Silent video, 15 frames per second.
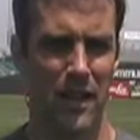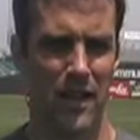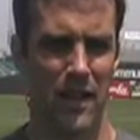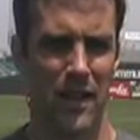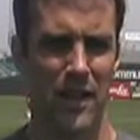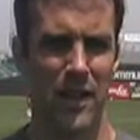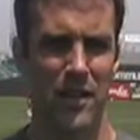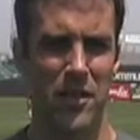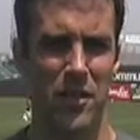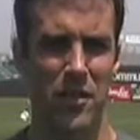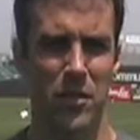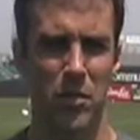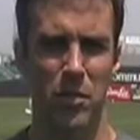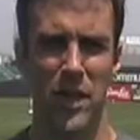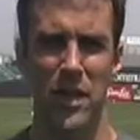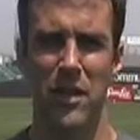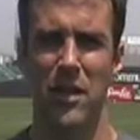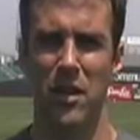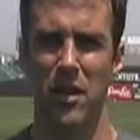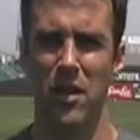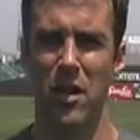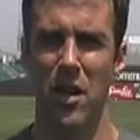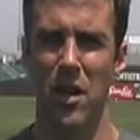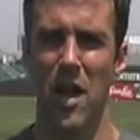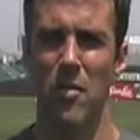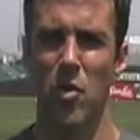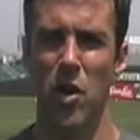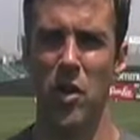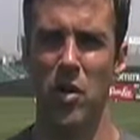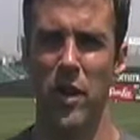I guess, be a lot
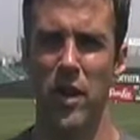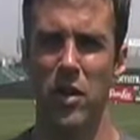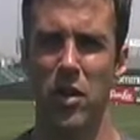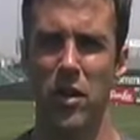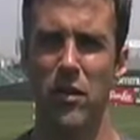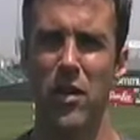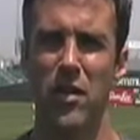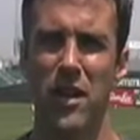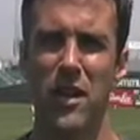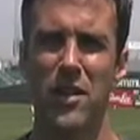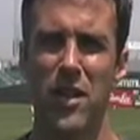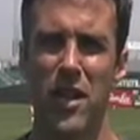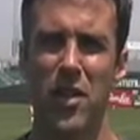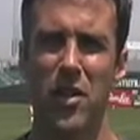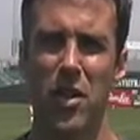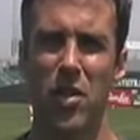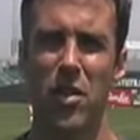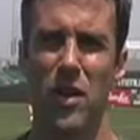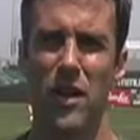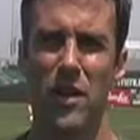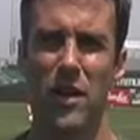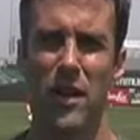more critical of the things that you're doing.